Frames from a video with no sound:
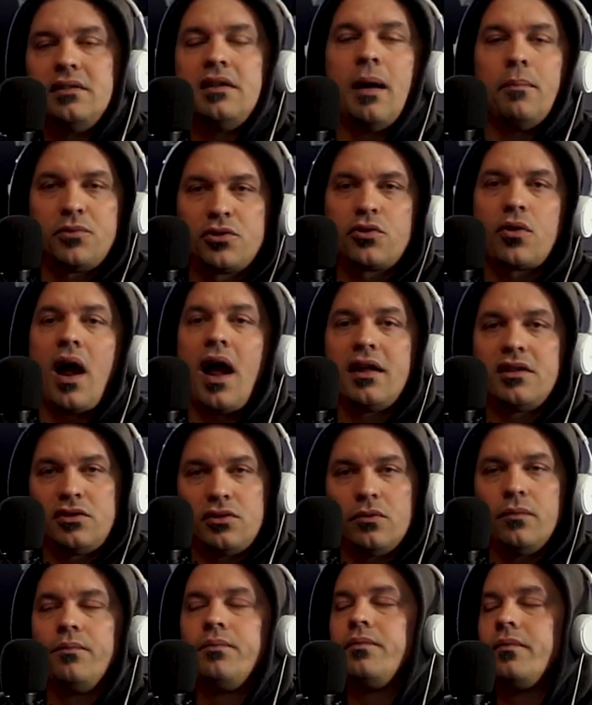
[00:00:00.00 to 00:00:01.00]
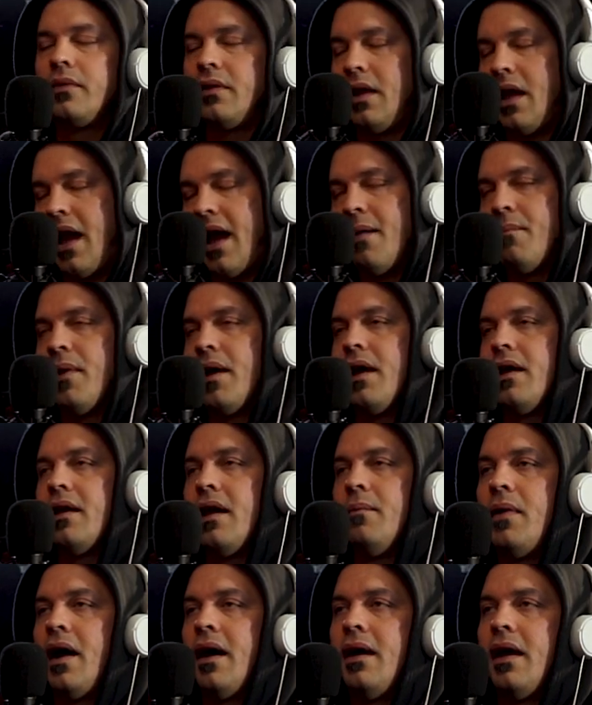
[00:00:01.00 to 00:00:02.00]
I'm You're not trying handing to, out fish. Yeah, man.
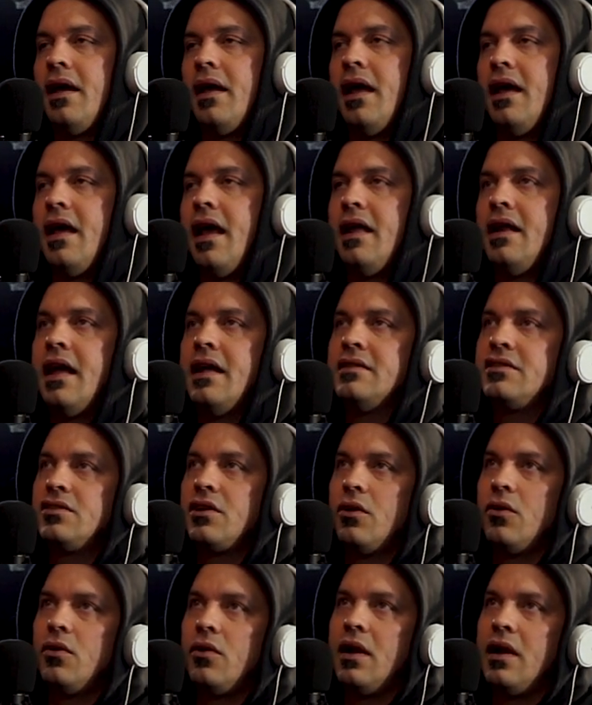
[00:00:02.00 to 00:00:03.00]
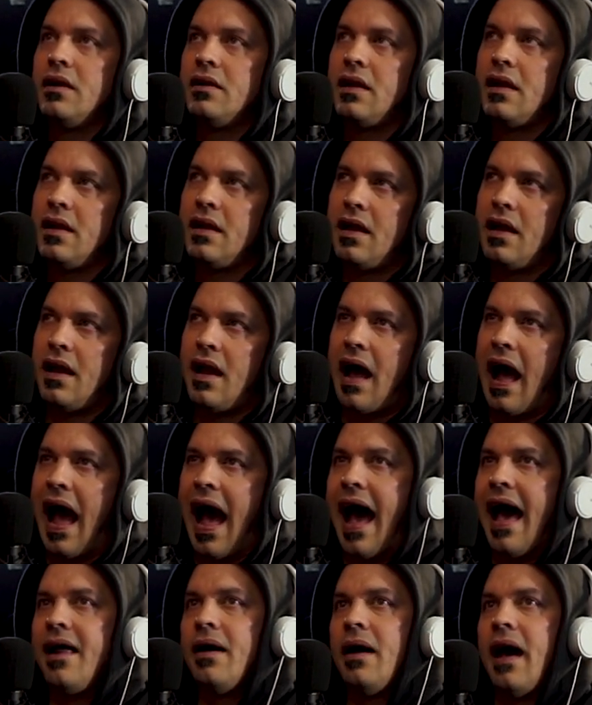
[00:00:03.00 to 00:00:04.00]
I, and, and so
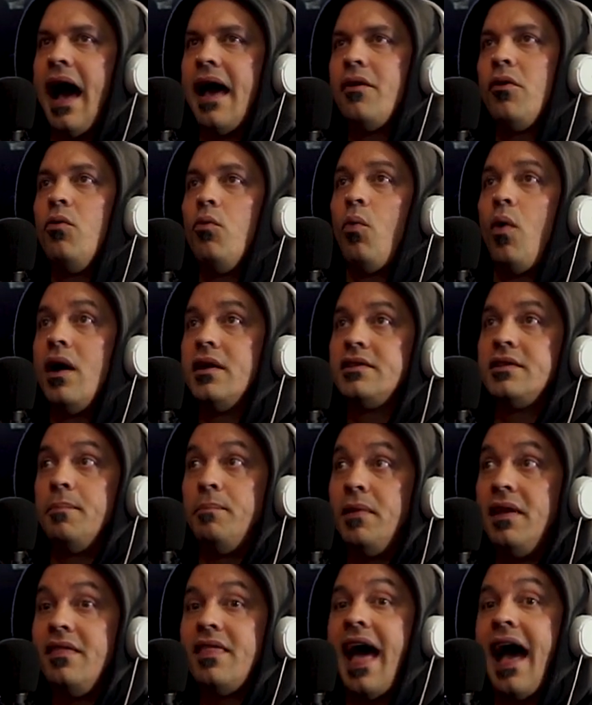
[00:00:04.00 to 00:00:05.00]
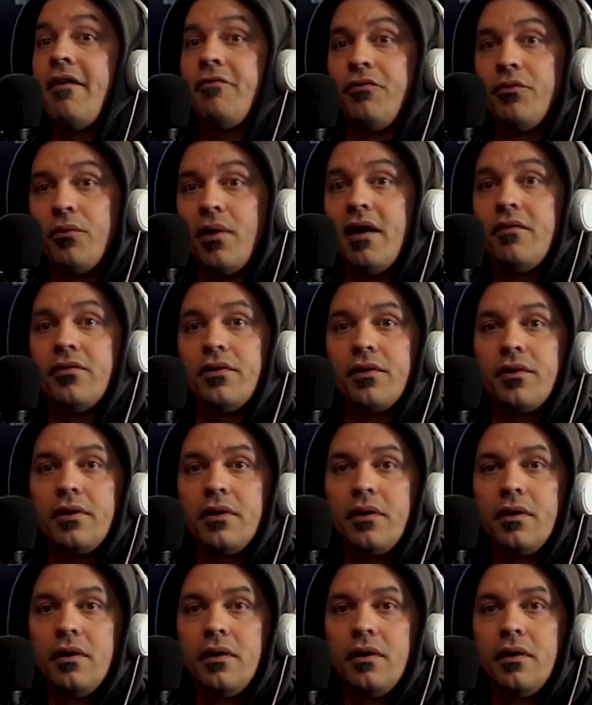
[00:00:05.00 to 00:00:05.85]
I, I don't want to be that forever.